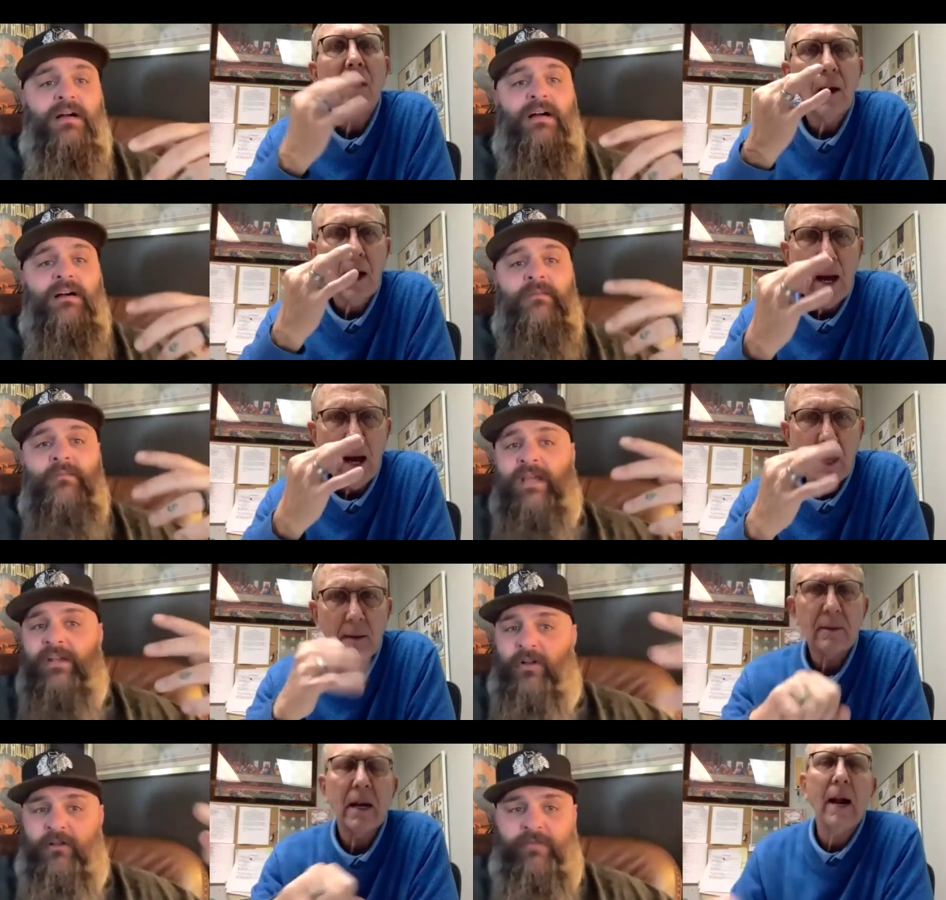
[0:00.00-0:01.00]
Speaker 1: um
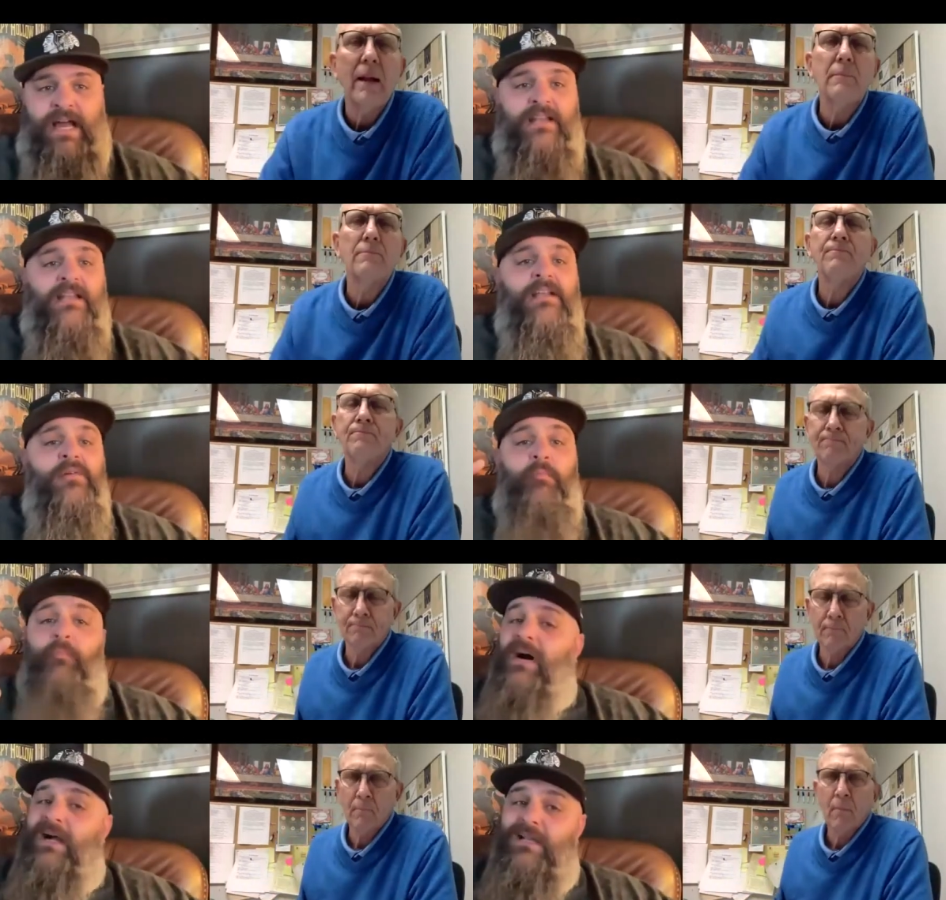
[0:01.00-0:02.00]
and all of that.
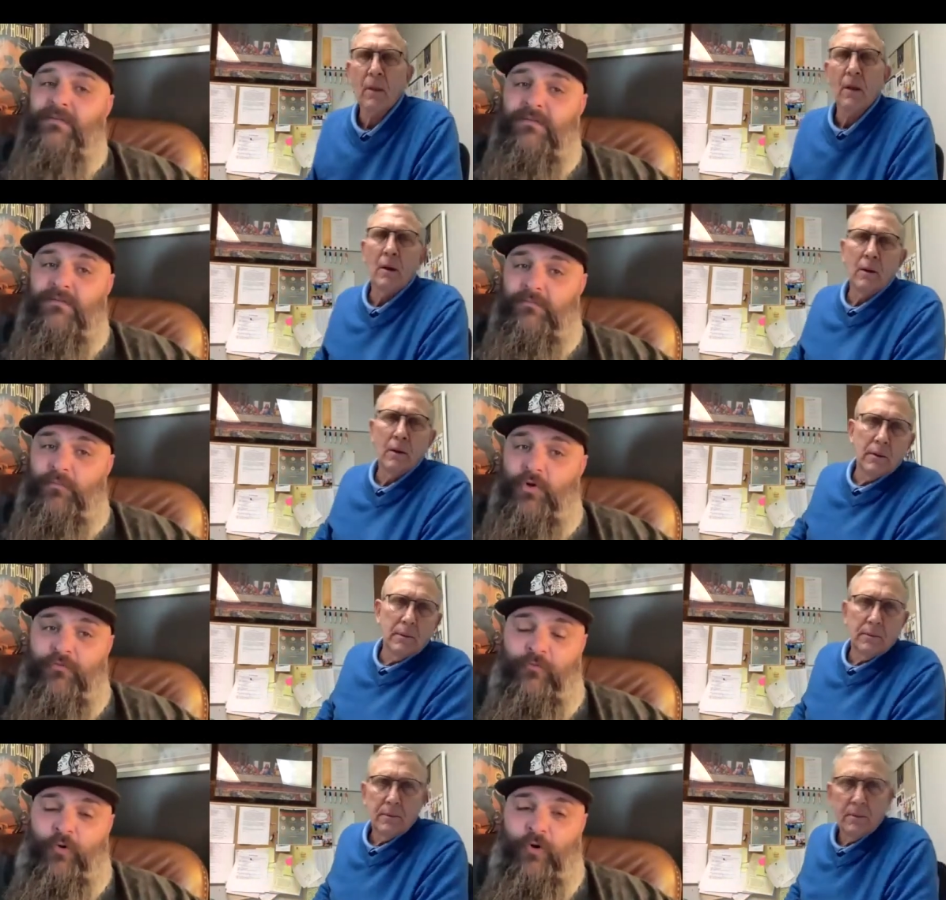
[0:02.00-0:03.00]
But
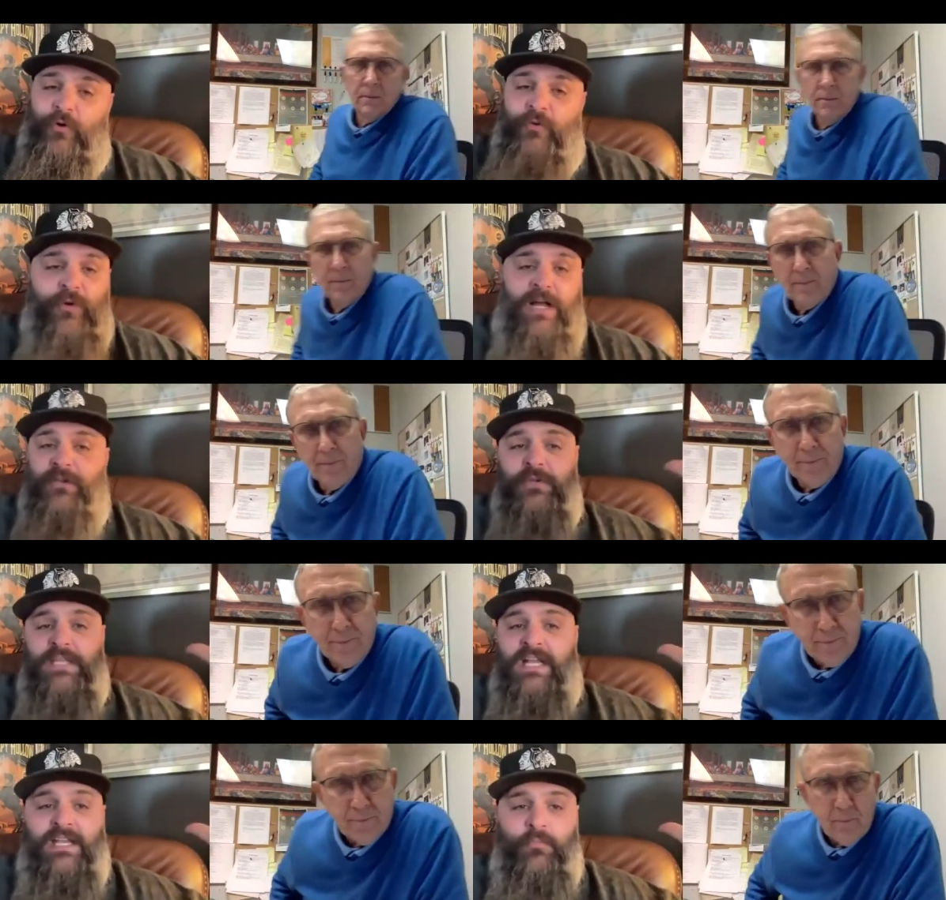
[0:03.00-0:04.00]
moving forward, we're not
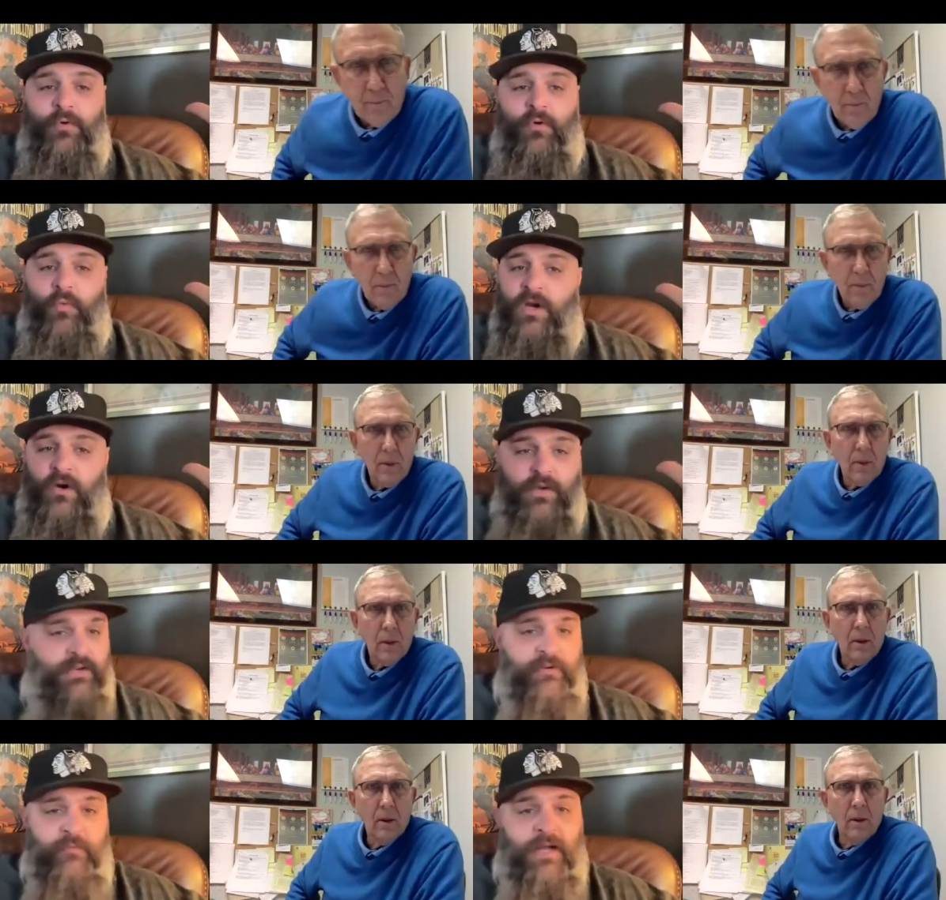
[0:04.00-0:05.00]
doing that anymore. We're
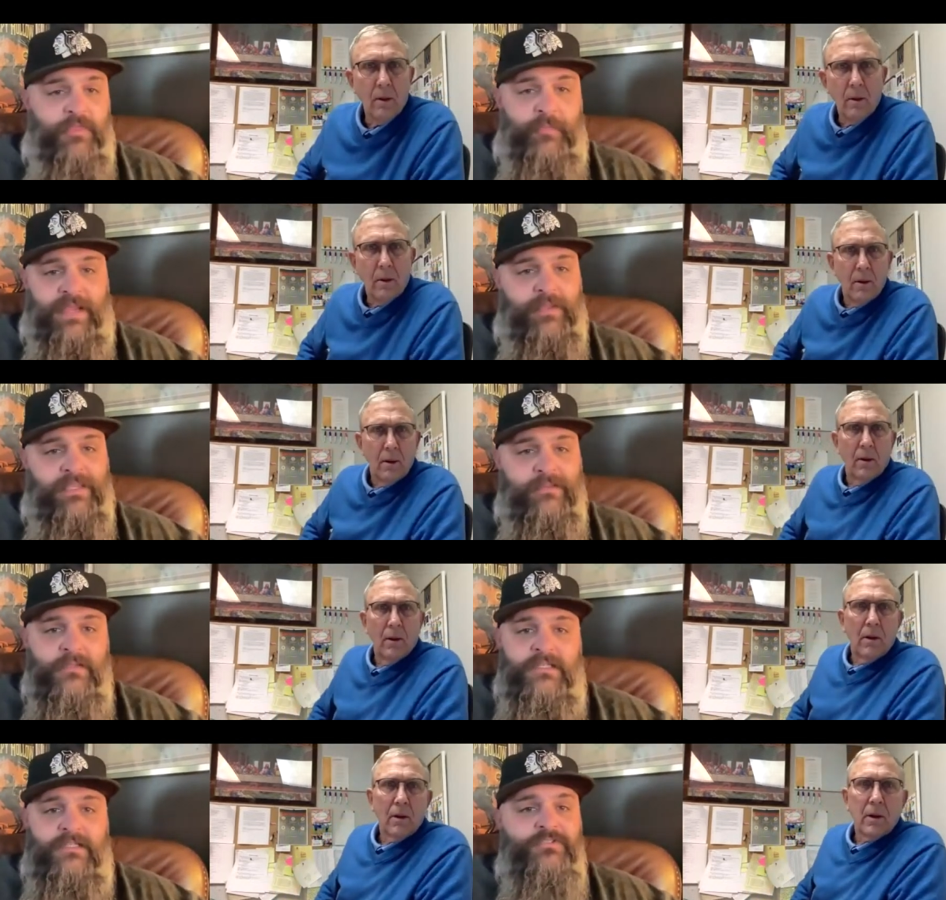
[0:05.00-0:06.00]
going every month, baby.
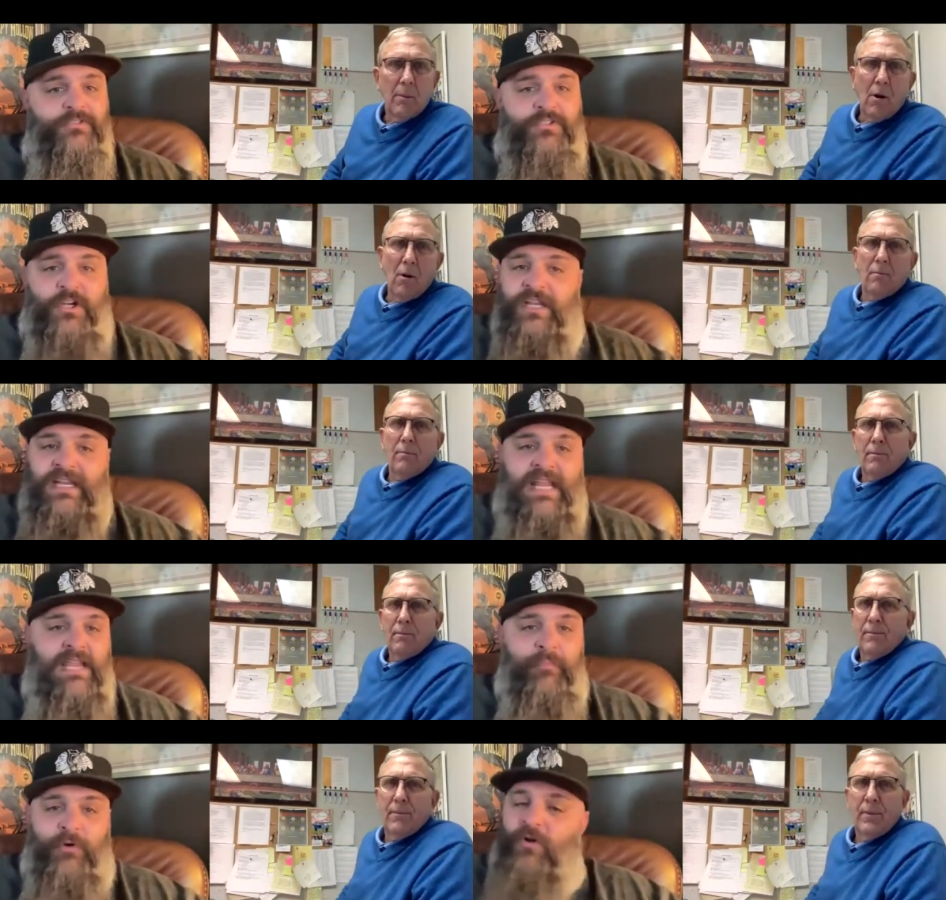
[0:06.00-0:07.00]
So Come starting
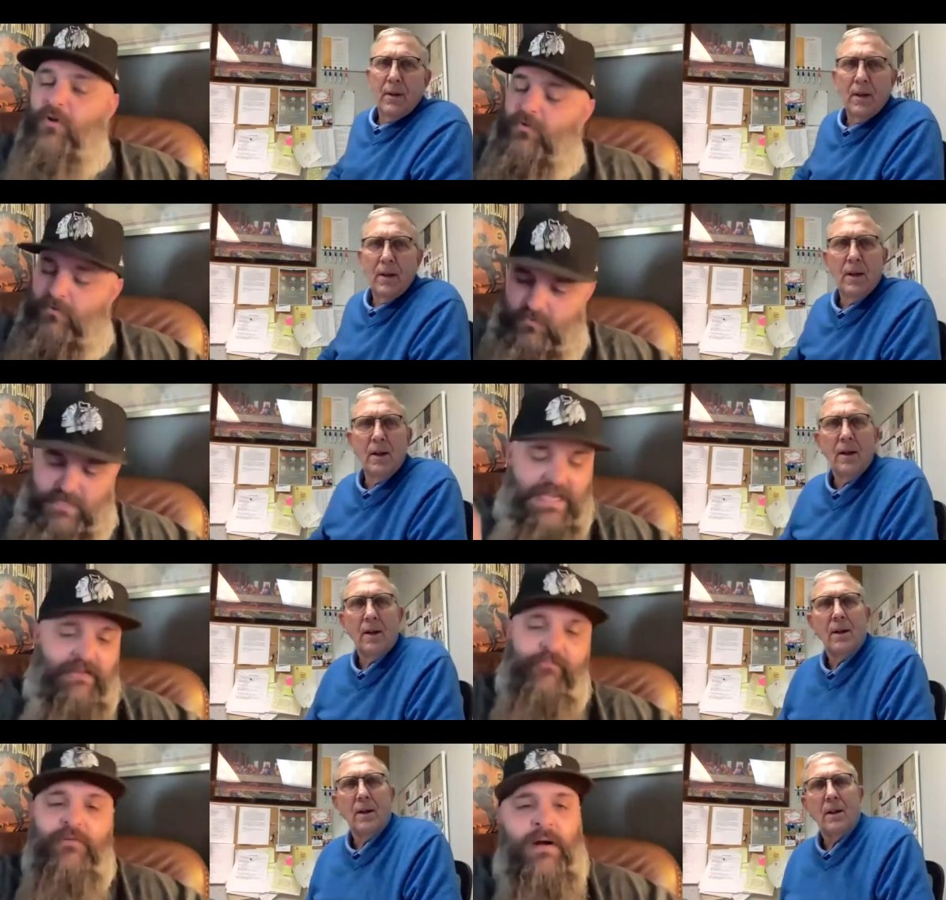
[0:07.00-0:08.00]
April,
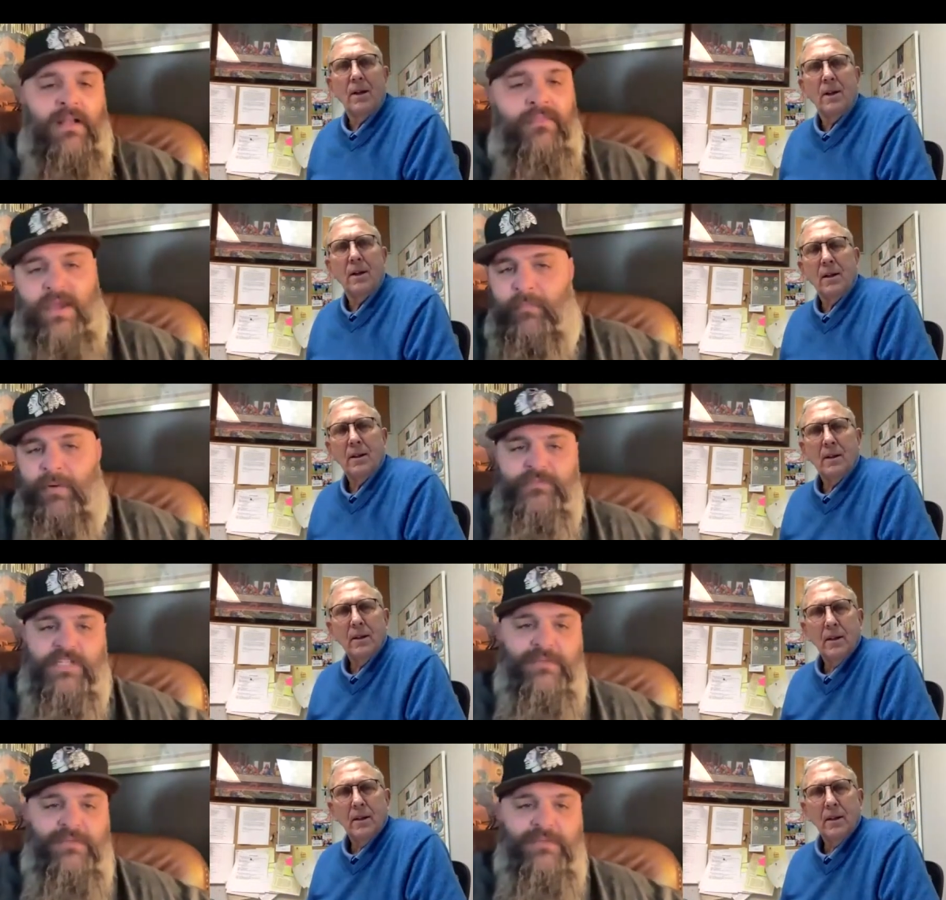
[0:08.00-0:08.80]
every month that pup's